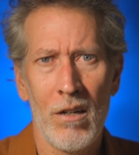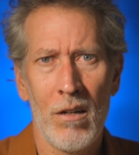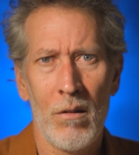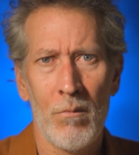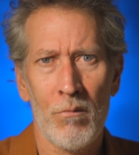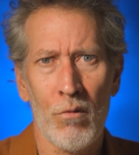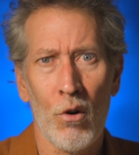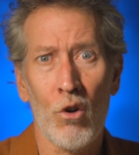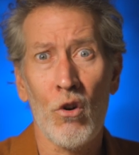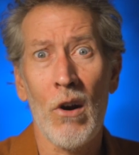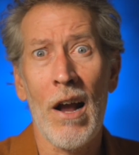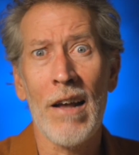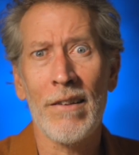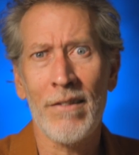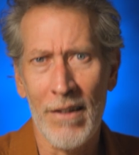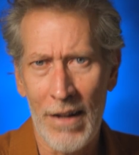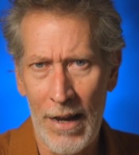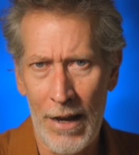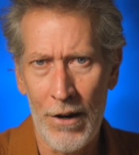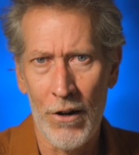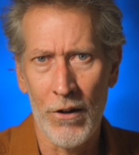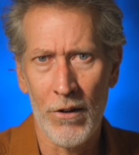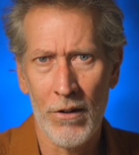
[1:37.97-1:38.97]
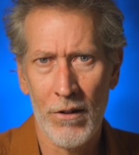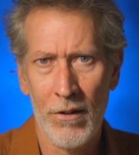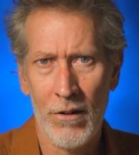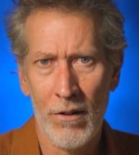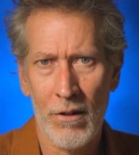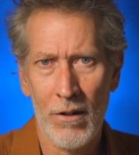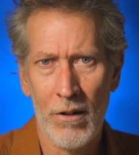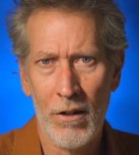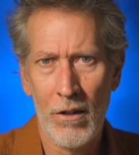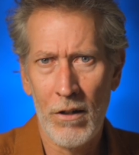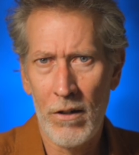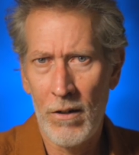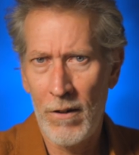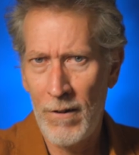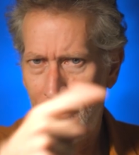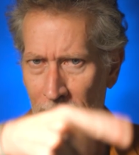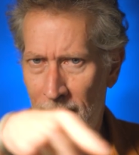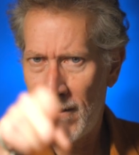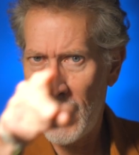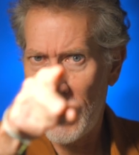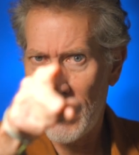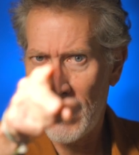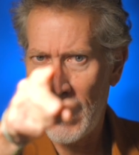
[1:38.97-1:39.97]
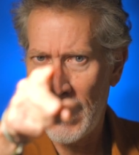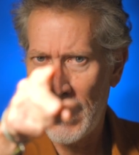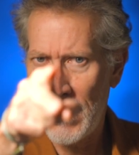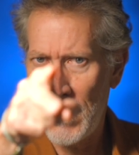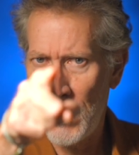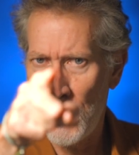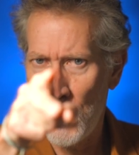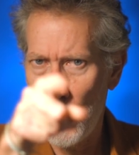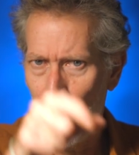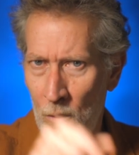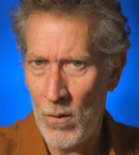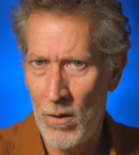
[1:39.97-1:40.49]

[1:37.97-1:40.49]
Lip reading: procrastinator, just like you.